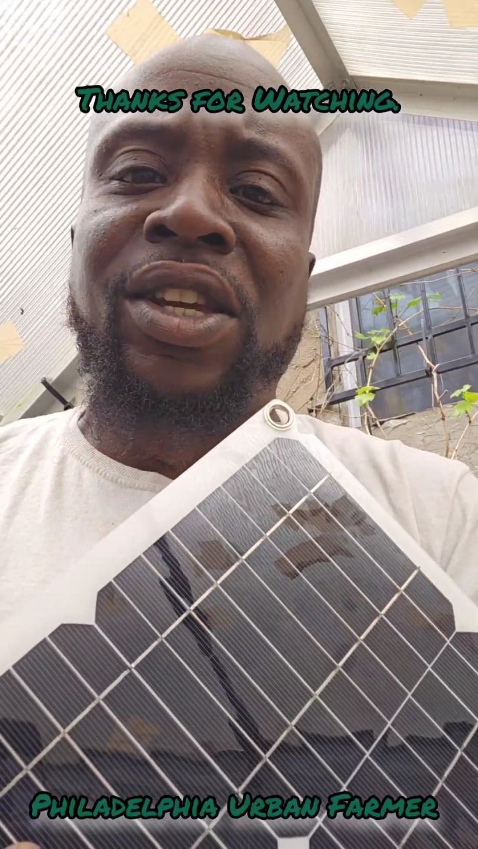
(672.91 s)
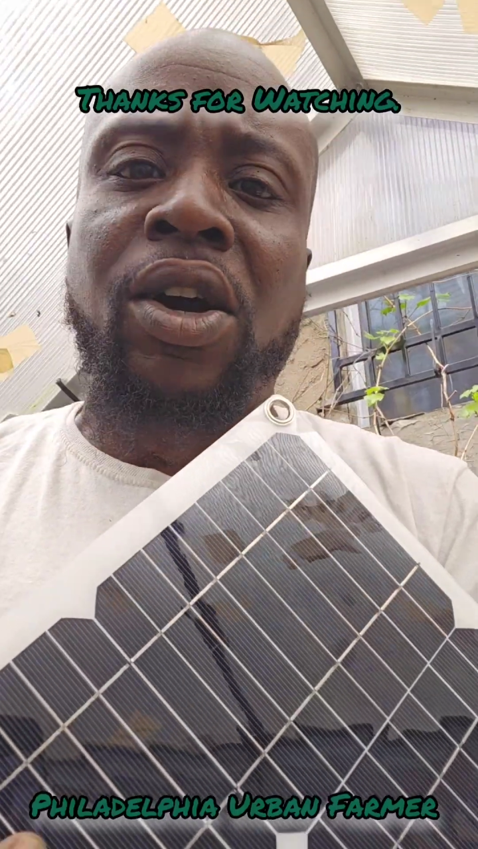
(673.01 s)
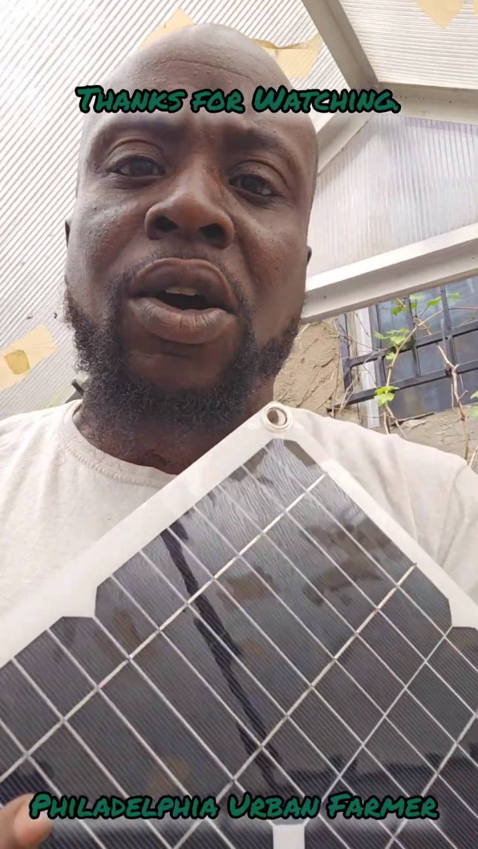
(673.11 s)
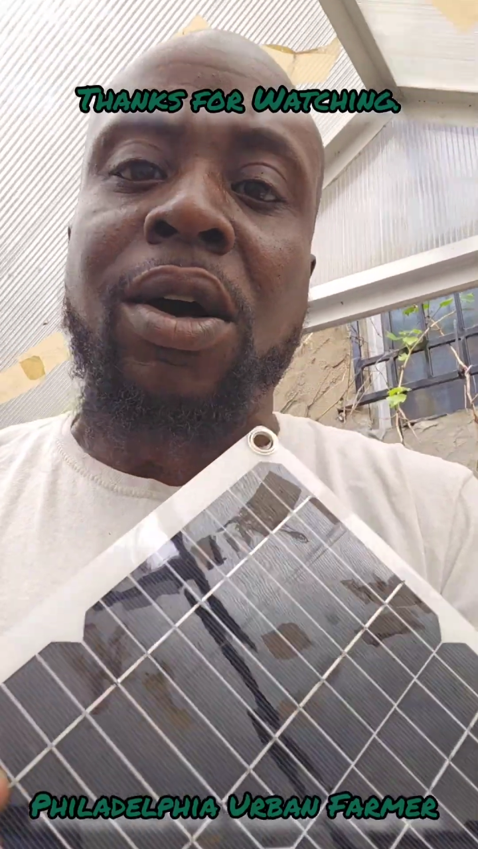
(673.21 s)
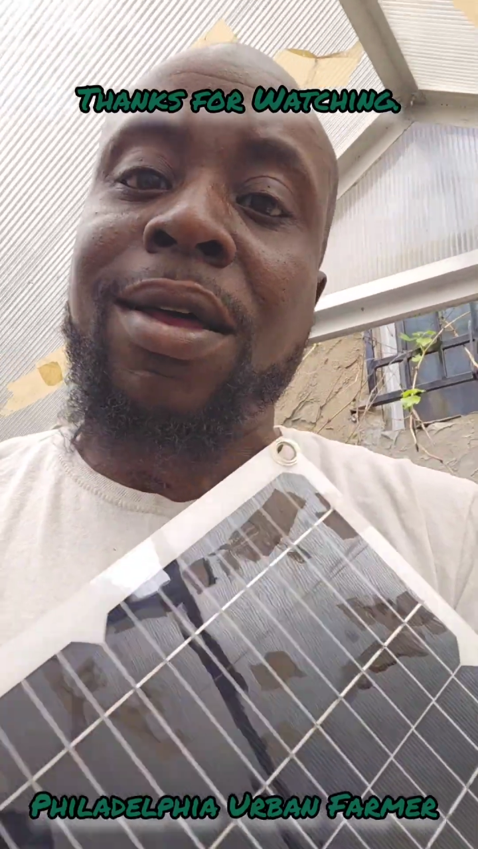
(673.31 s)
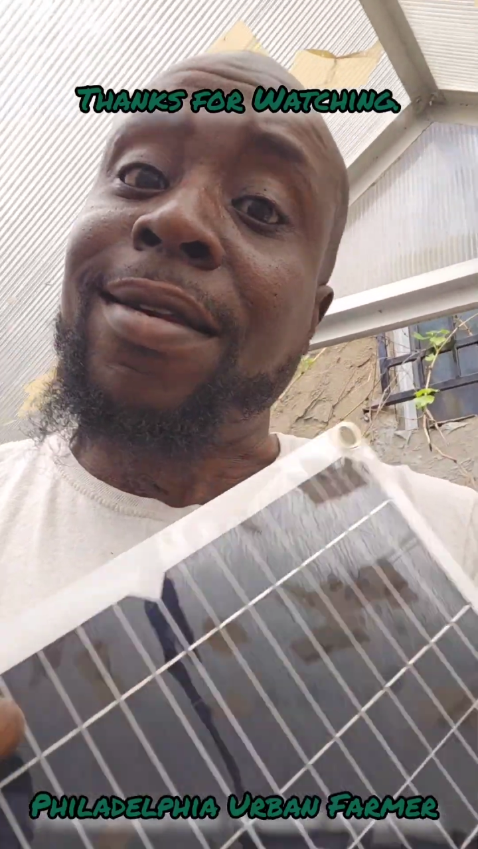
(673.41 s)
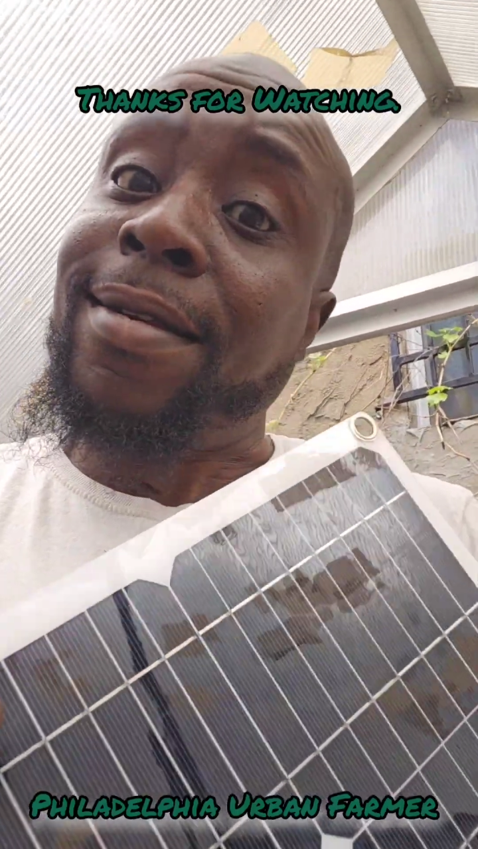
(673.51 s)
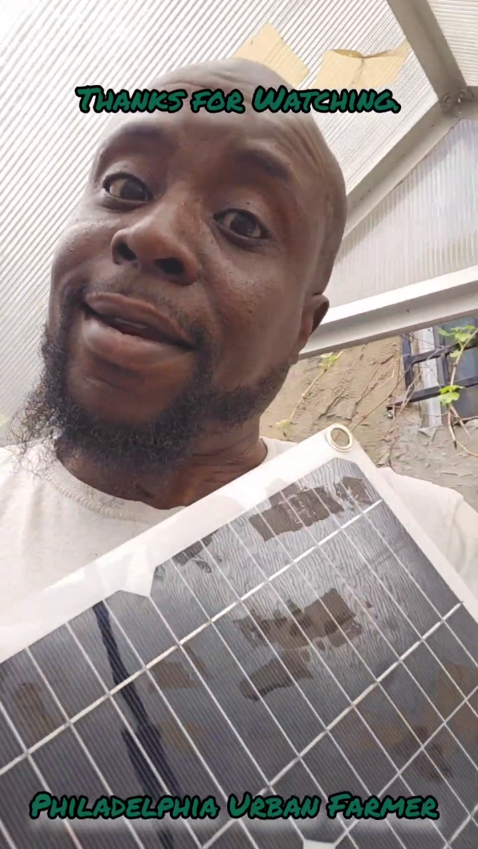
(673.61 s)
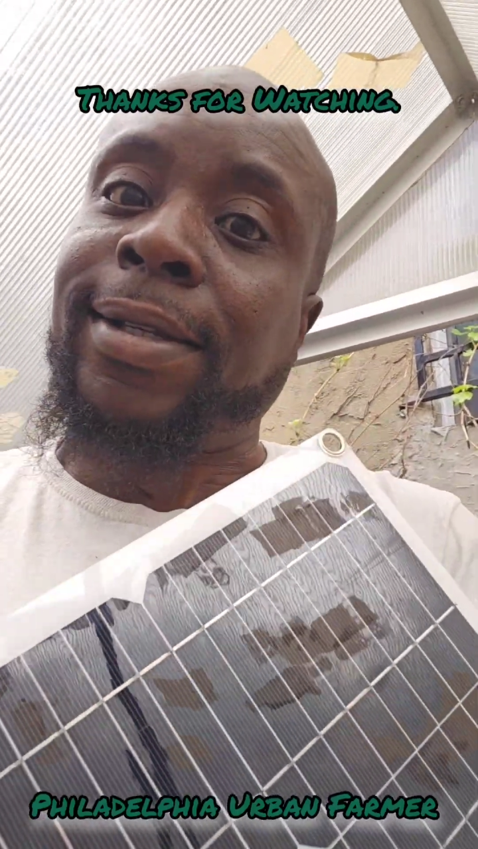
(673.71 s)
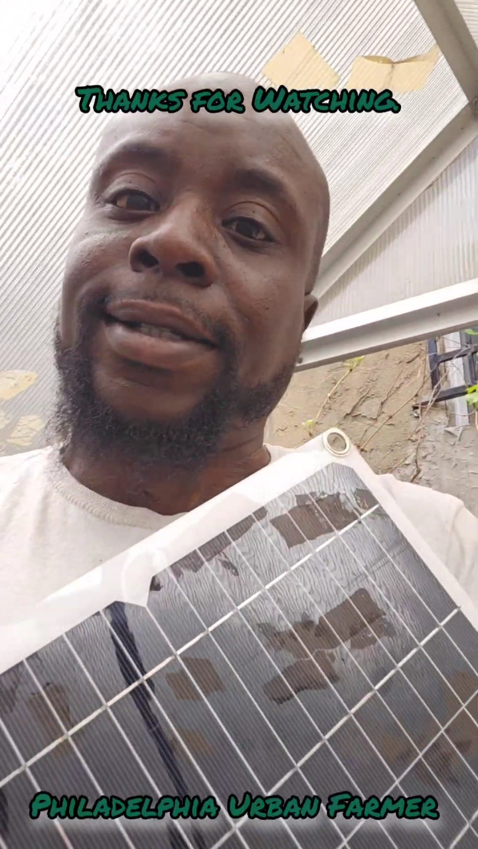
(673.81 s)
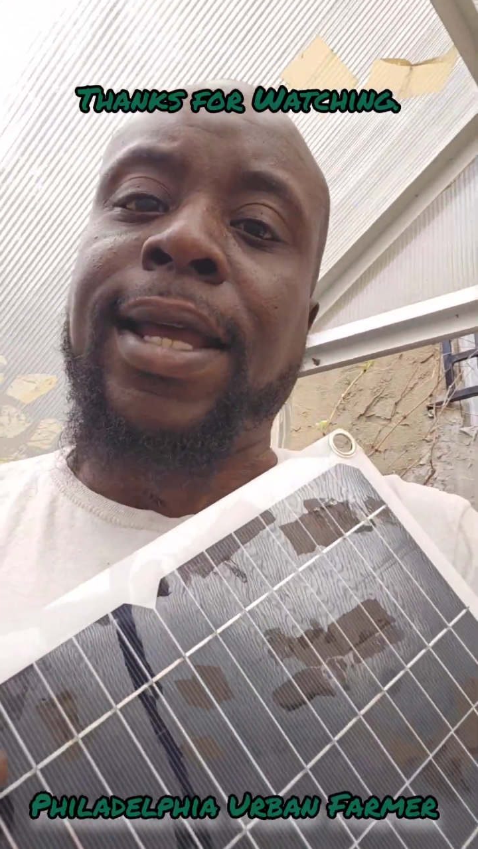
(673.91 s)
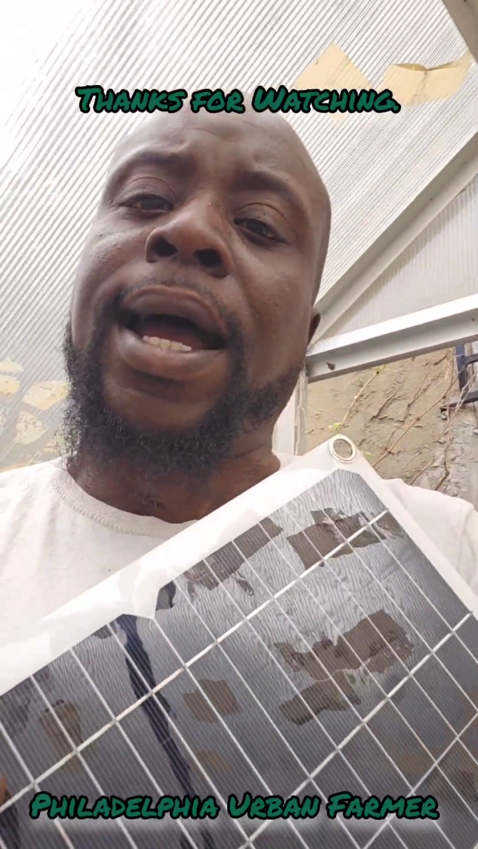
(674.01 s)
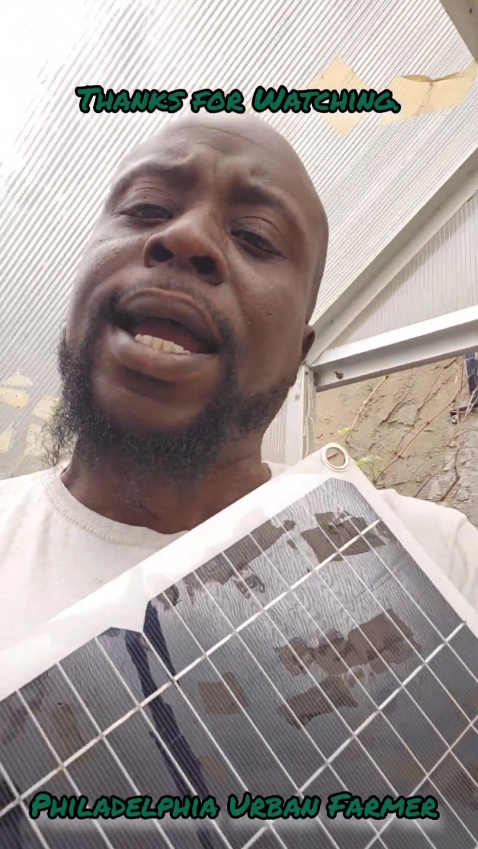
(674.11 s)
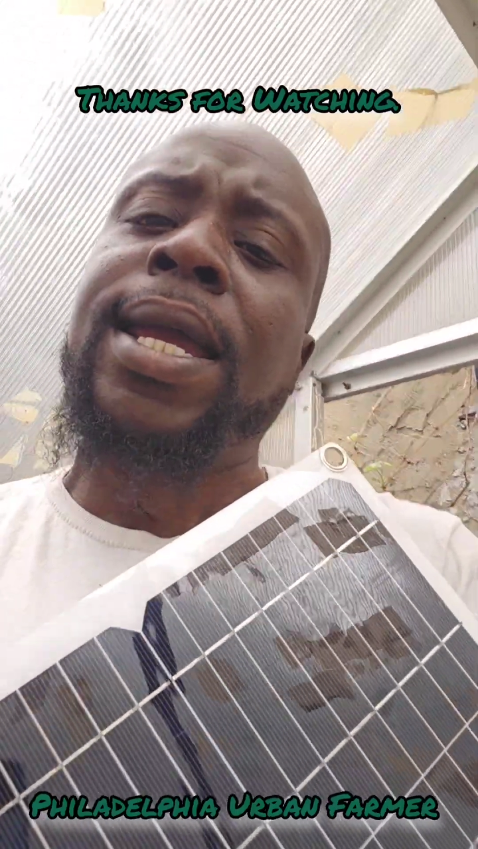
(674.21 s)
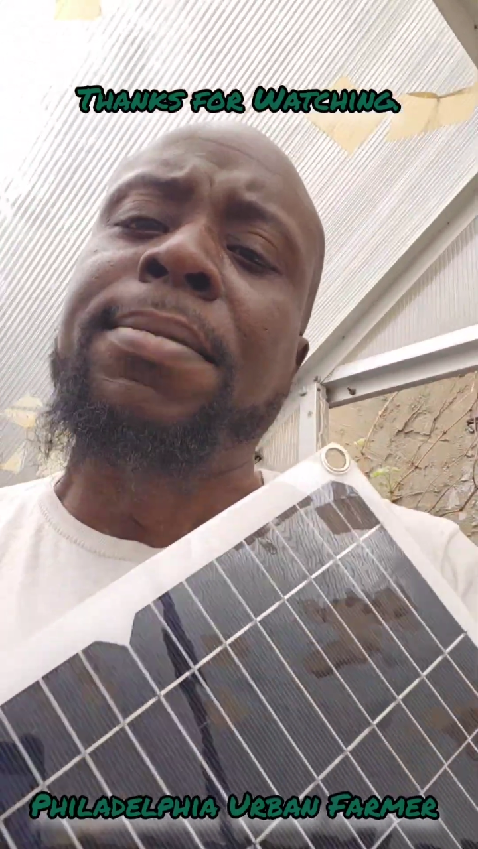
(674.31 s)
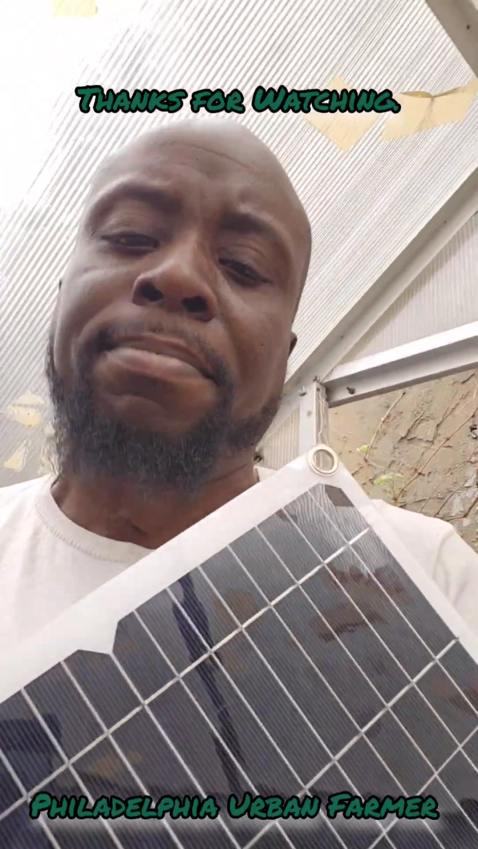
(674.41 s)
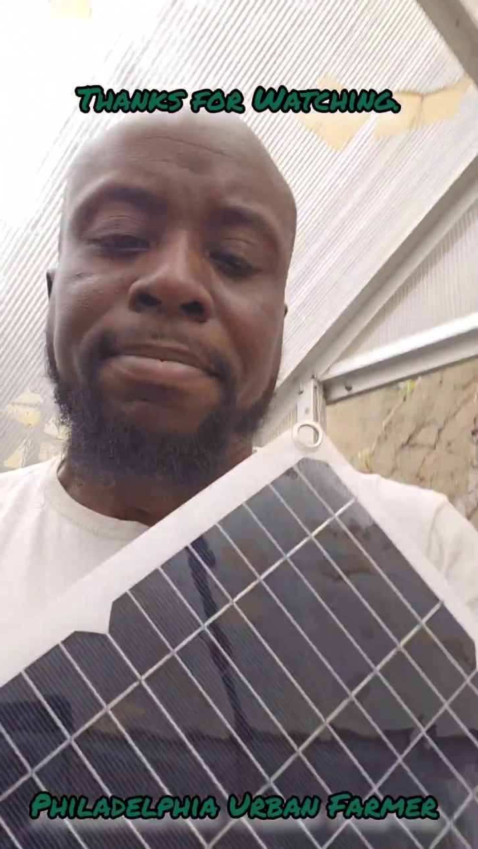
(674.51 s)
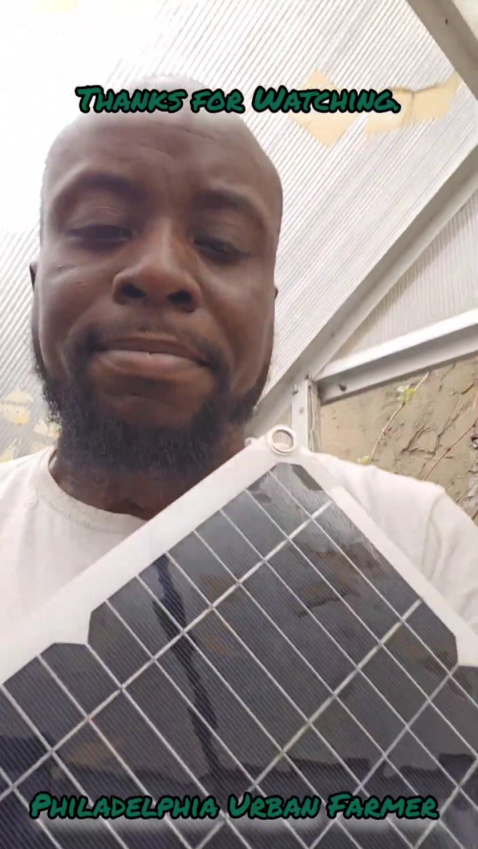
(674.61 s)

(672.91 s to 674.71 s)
y'all next time.